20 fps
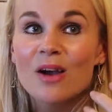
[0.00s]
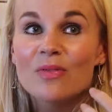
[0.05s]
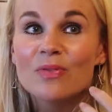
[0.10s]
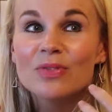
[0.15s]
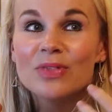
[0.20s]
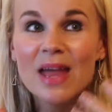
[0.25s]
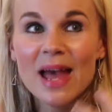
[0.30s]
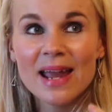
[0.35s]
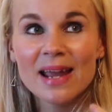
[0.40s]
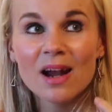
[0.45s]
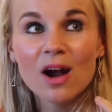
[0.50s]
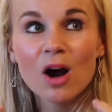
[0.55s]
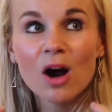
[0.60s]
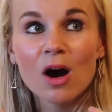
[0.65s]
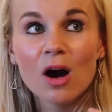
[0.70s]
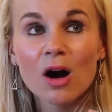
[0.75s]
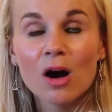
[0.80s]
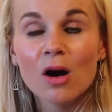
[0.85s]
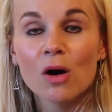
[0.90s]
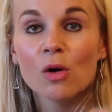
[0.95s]
They
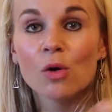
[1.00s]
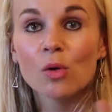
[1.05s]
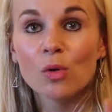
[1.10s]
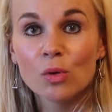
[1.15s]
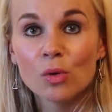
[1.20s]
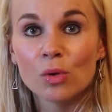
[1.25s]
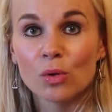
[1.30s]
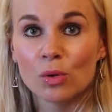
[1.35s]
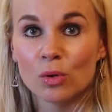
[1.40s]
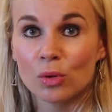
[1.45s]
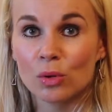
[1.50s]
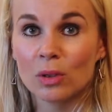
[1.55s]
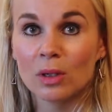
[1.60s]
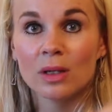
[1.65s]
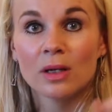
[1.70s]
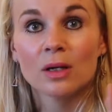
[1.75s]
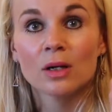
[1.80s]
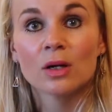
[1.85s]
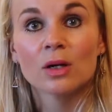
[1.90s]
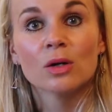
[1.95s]
are
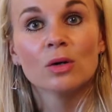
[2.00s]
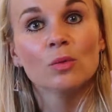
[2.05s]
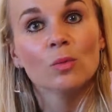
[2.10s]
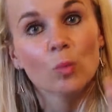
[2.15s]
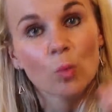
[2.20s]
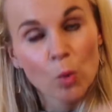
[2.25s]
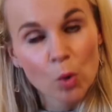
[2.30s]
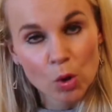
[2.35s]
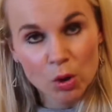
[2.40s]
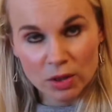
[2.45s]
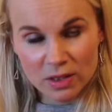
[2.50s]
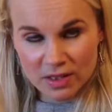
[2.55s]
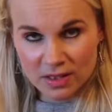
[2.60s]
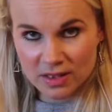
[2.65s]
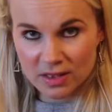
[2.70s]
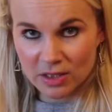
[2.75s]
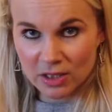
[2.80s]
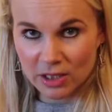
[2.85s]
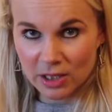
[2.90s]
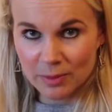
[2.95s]
all water
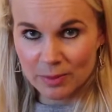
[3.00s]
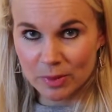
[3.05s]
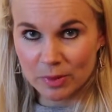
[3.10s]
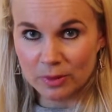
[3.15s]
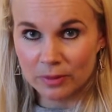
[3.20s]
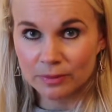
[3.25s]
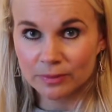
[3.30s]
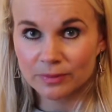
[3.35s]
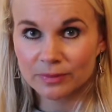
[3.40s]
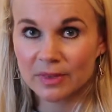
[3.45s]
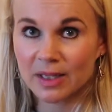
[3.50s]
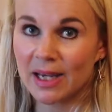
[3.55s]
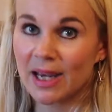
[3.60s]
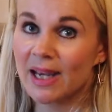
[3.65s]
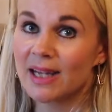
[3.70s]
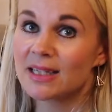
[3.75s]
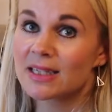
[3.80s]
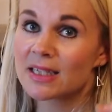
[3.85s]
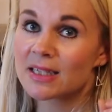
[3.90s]
soluble, okay?